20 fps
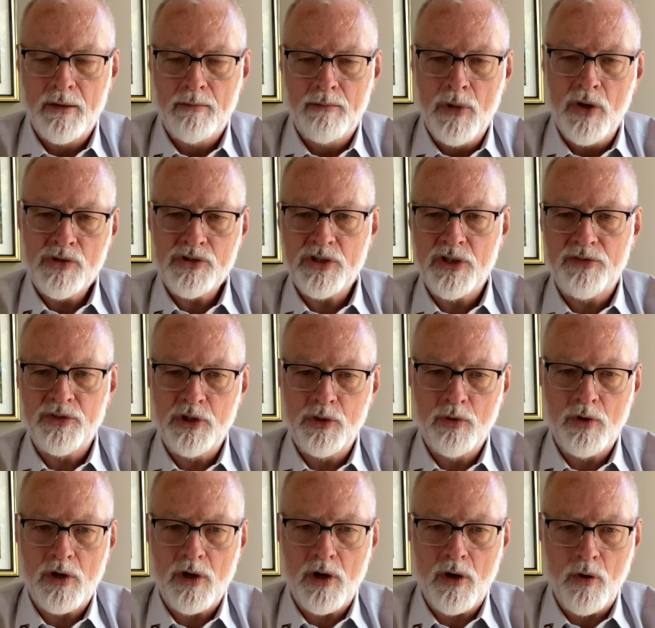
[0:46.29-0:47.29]
Most of
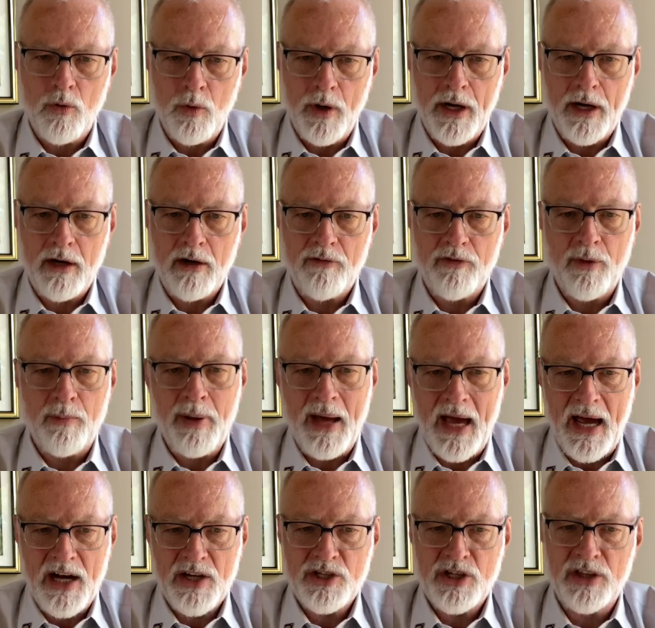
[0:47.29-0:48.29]
you are aware of the
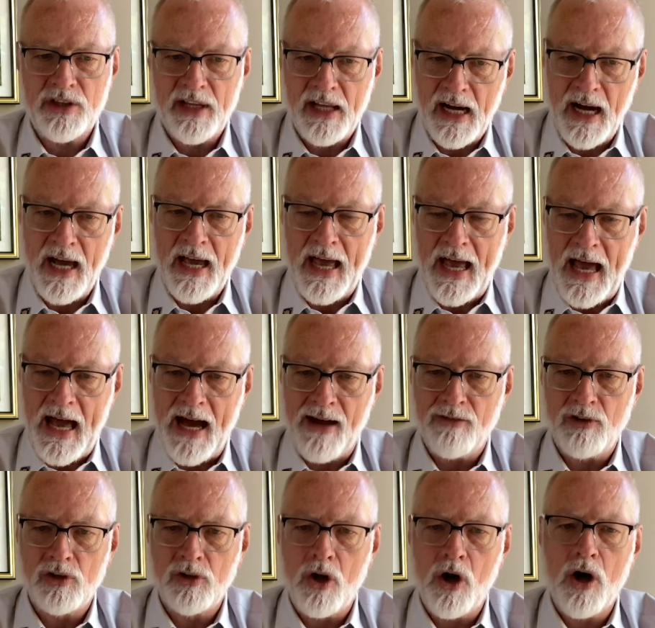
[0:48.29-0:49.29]
passion that I have,
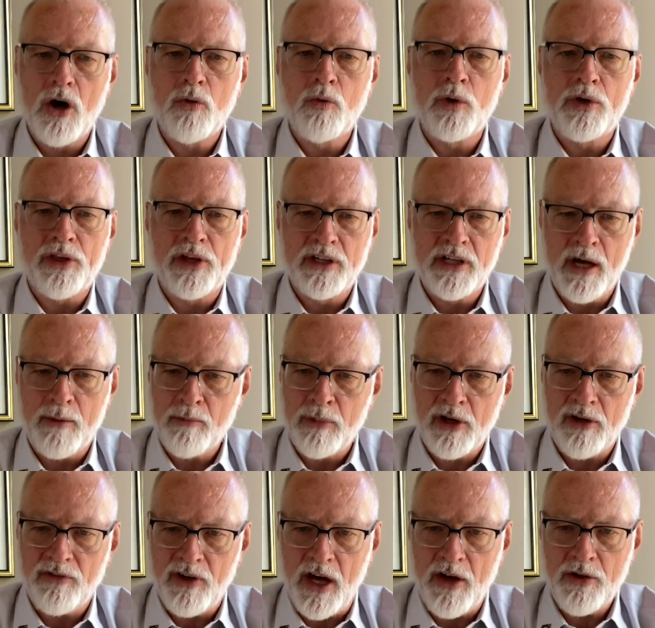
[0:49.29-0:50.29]
along with a
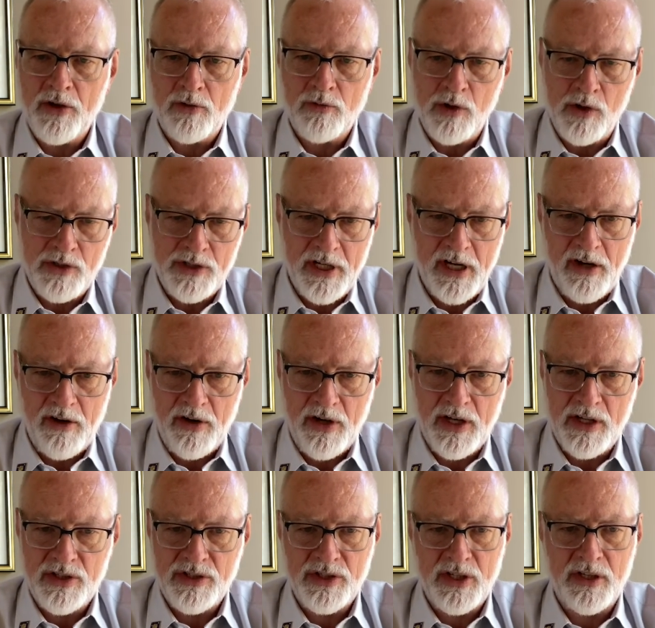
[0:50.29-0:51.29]
number of other
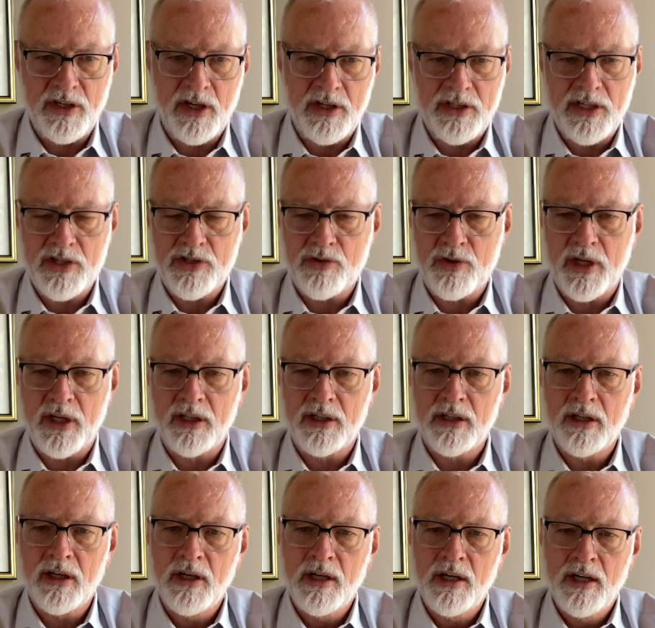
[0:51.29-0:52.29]
Rotarians in our district,
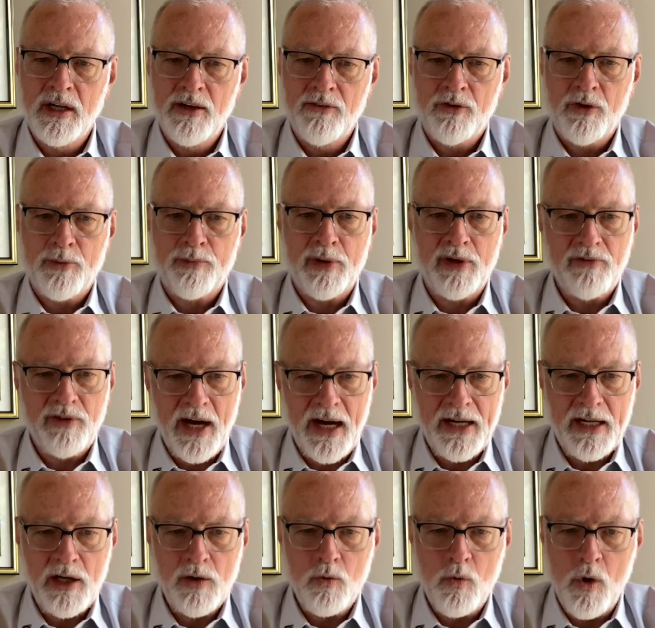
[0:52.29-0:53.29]
for
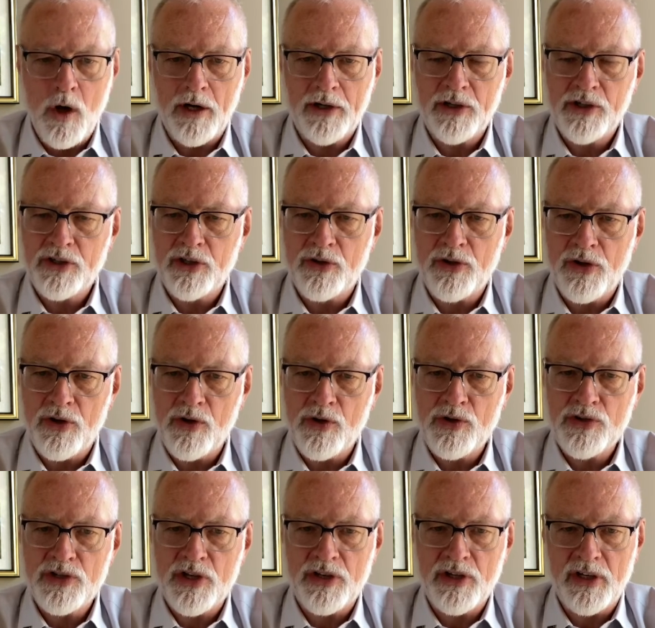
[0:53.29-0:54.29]
providing water to
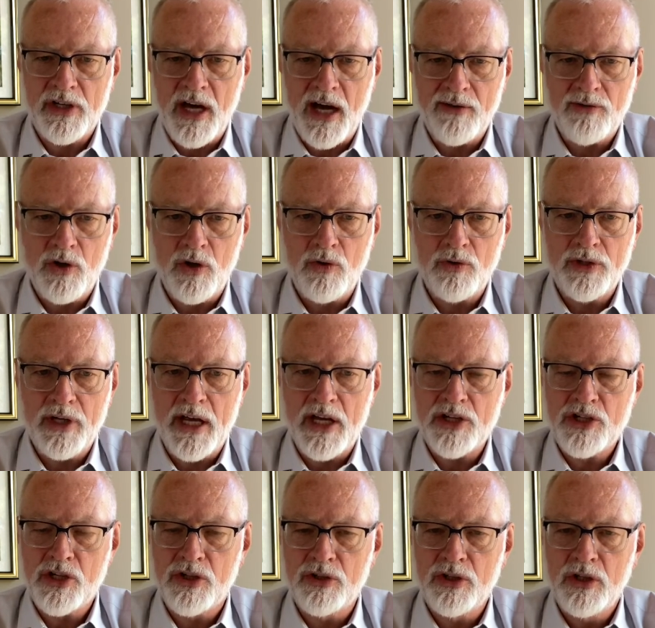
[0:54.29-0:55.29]
those on the Navajo
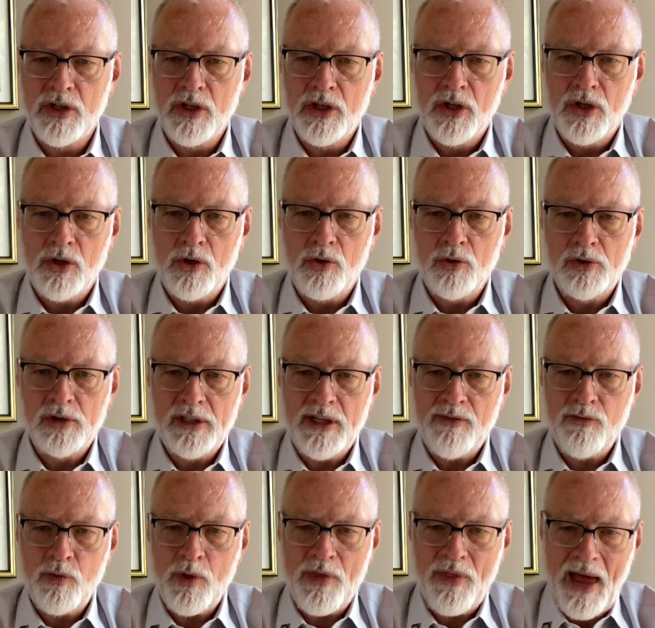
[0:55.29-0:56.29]
Nation who
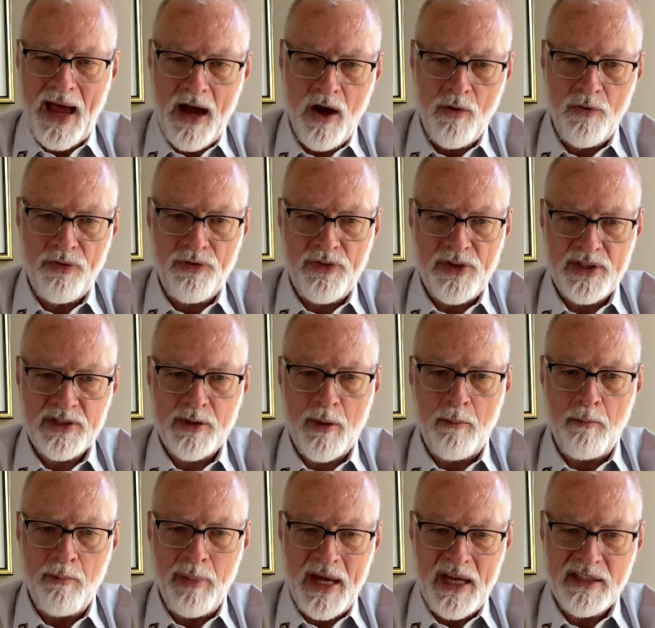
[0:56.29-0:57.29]
live without this
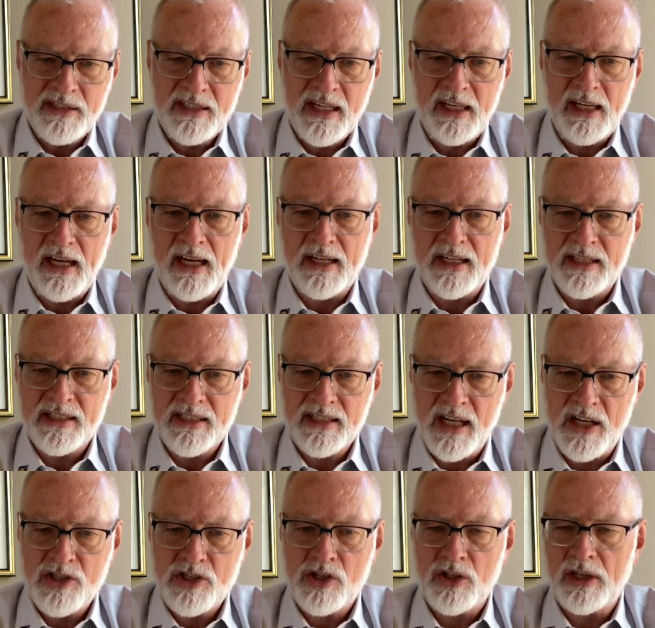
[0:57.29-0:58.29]
basic and
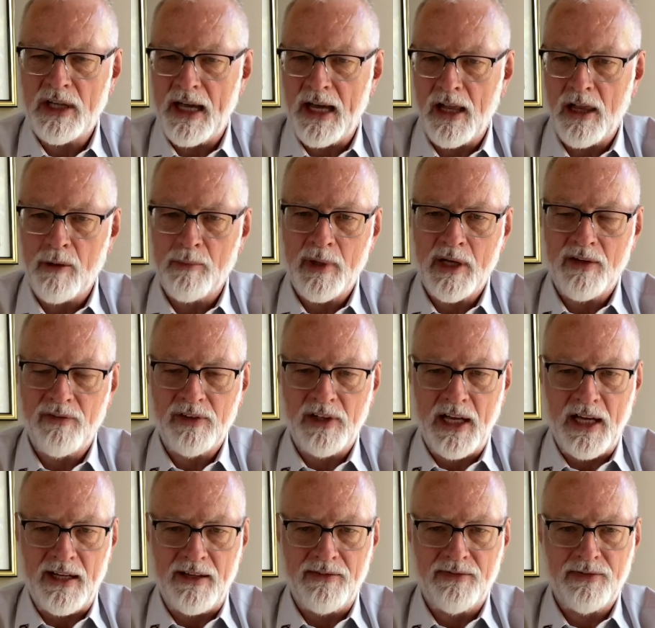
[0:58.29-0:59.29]
essential element of
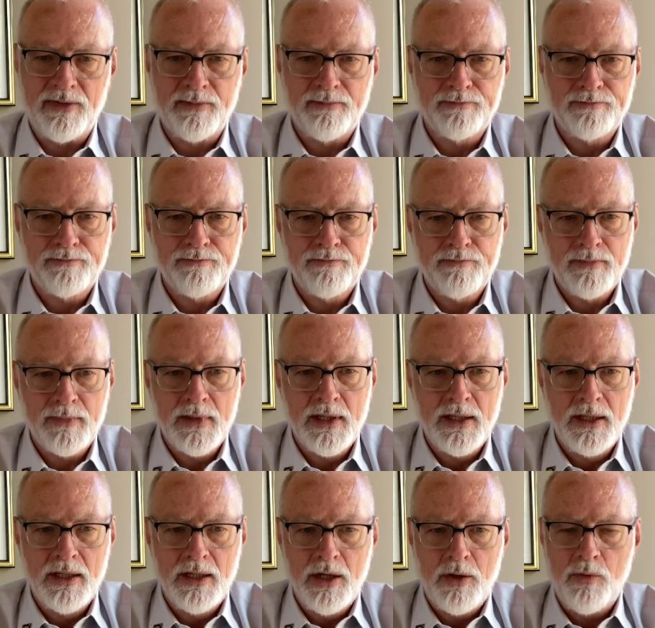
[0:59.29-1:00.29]
life.
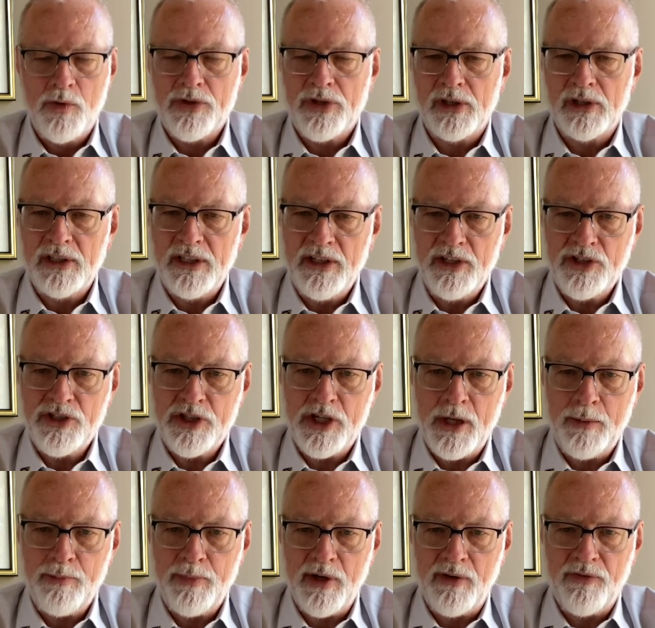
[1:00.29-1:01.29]
With the
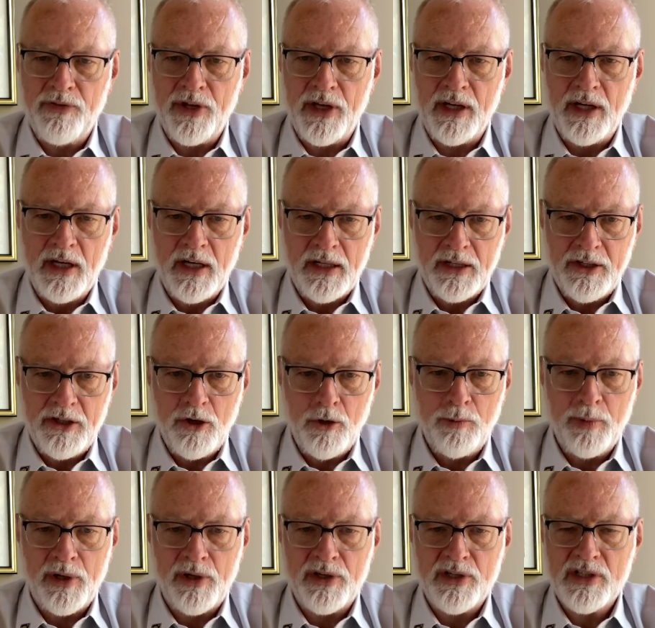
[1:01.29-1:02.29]
leadership of the
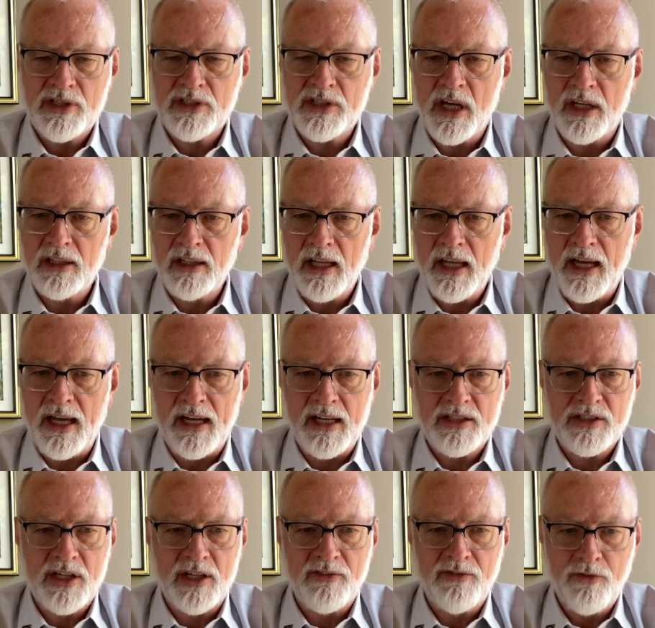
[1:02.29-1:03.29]
Gilbert, Sun
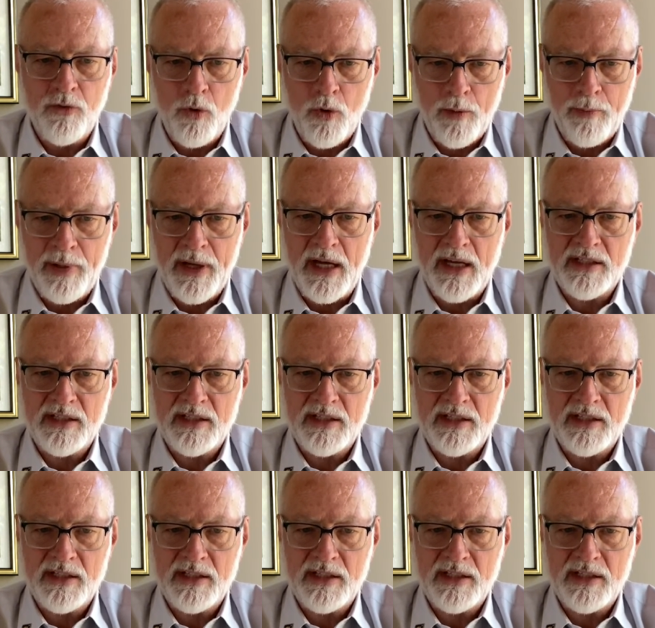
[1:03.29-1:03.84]
Lakes, and Four Peaks